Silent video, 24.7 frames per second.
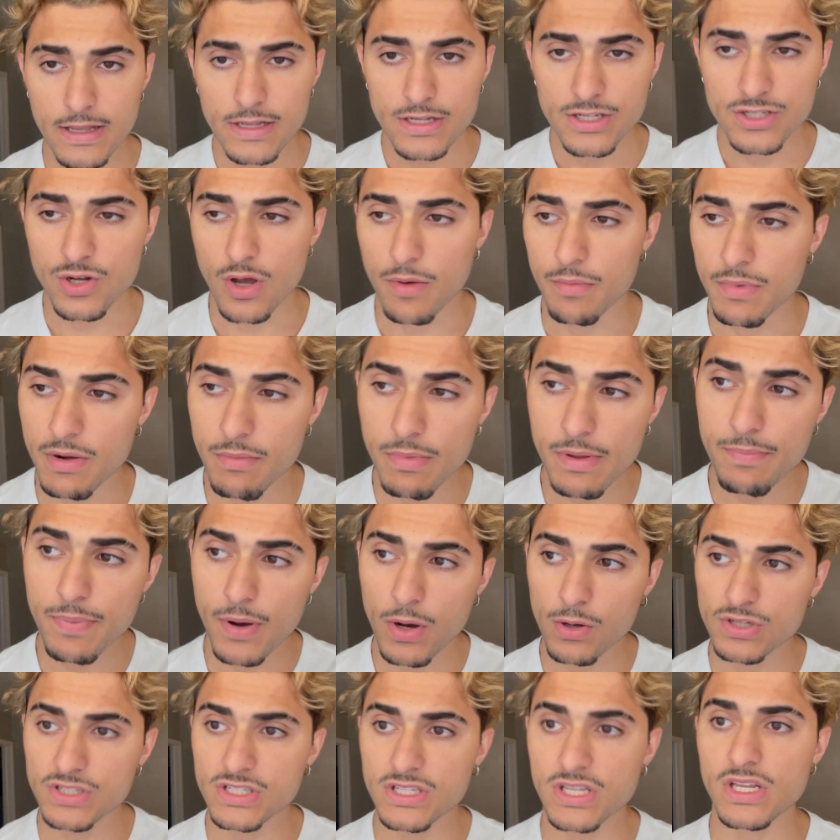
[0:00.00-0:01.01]
So I'm going to be
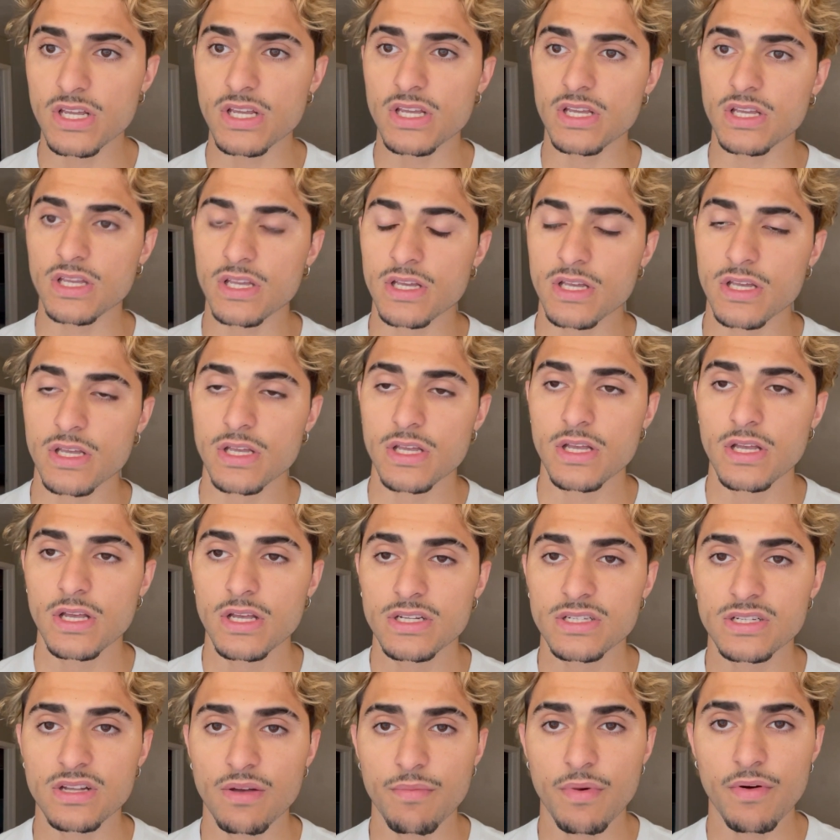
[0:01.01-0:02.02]
posting
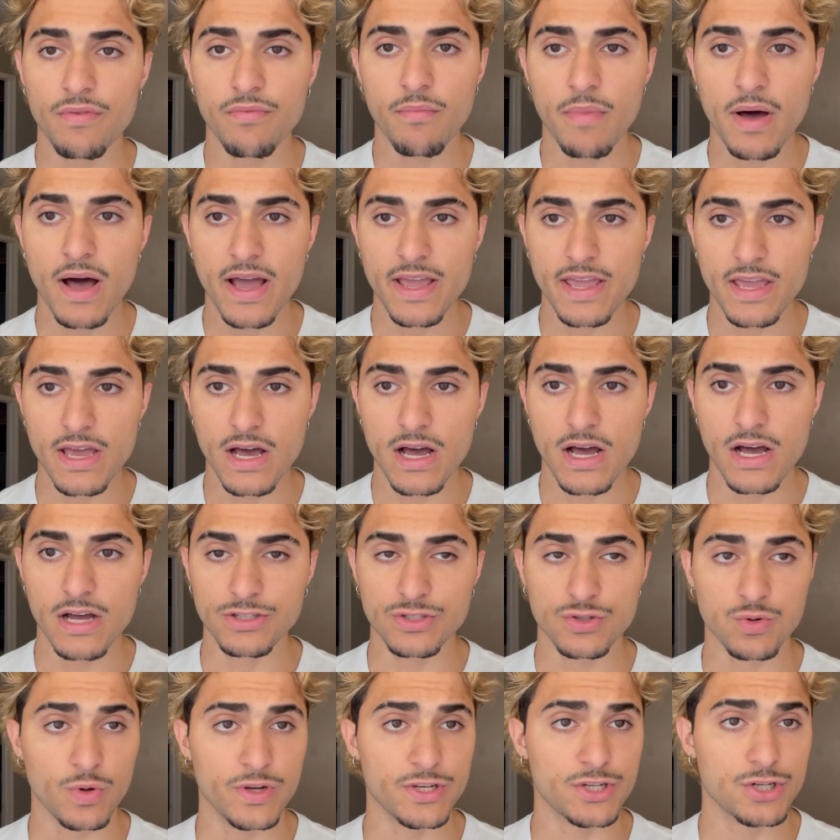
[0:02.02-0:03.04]
some of my
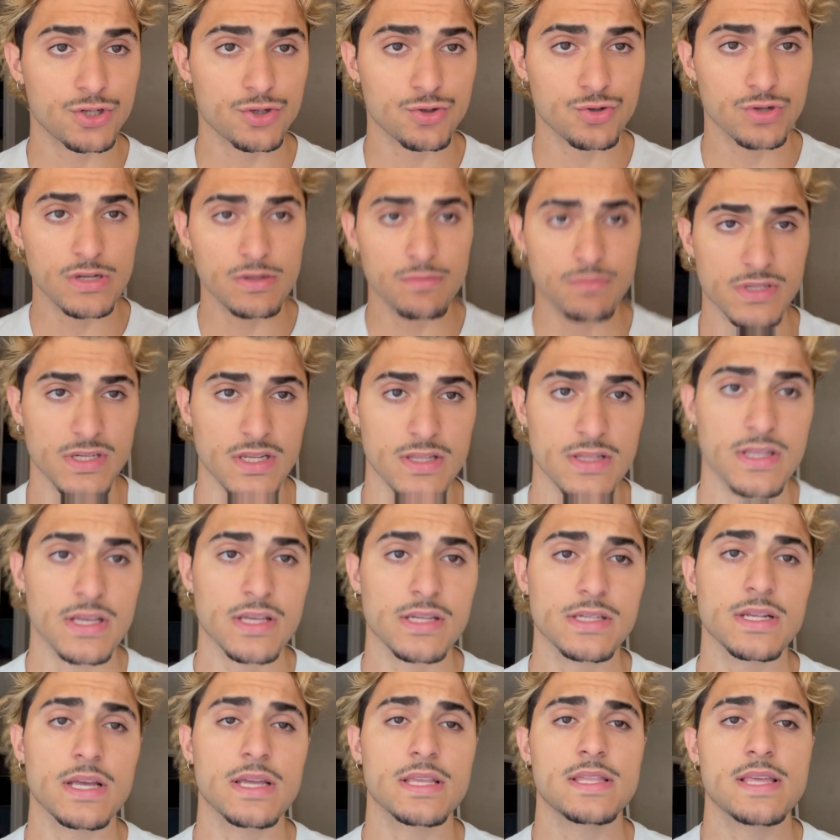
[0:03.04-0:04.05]
Twitch streams and things like